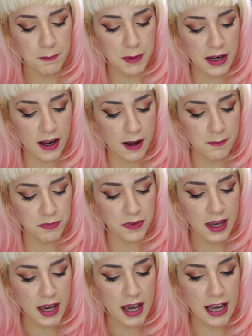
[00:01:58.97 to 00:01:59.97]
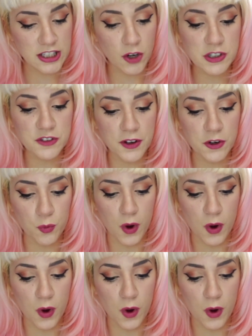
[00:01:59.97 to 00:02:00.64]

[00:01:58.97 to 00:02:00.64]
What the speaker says: but it's always fun to